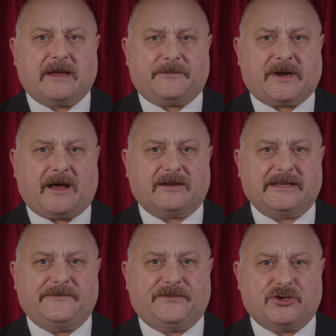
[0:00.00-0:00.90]
But I'll
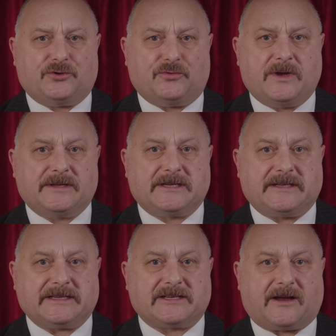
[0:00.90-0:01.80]
leave you to
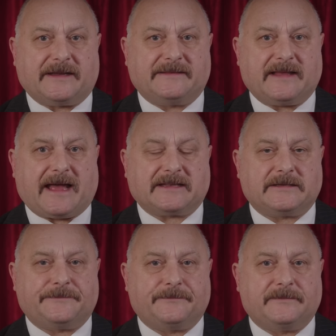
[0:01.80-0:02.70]
decide that,